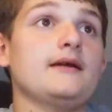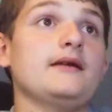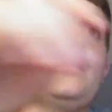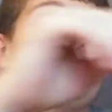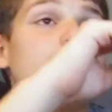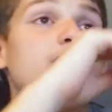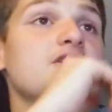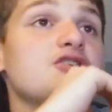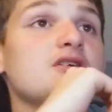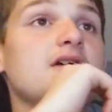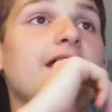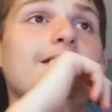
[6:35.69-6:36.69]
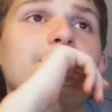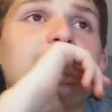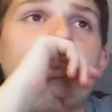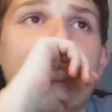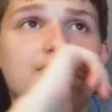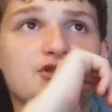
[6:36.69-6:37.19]
In Indonesia and
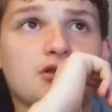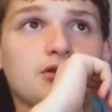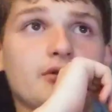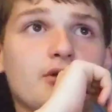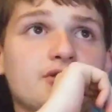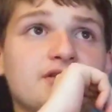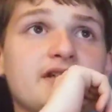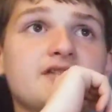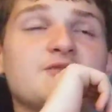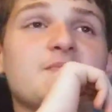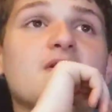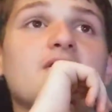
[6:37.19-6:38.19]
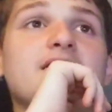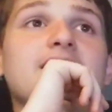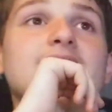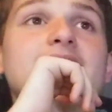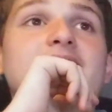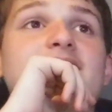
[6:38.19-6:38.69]
Malaysia lurks a spirit
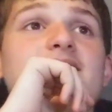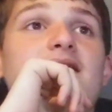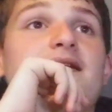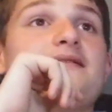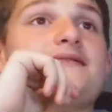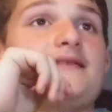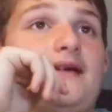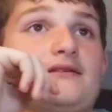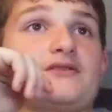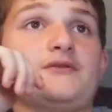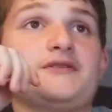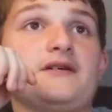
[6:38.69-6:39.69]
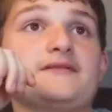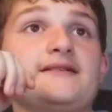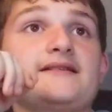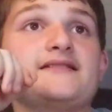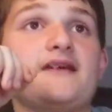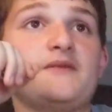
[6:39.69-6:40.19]
intent on
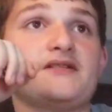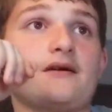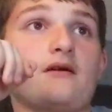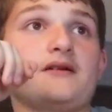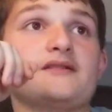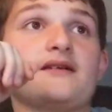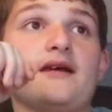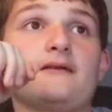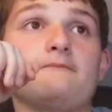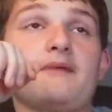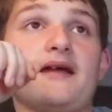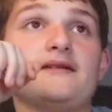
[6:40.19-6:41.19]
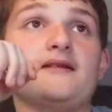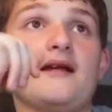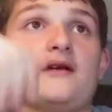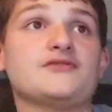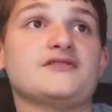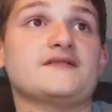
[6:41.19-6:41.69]
hunting cemeteries and abandoned
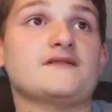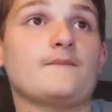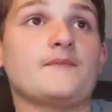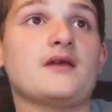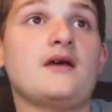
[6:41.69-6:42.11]
houses.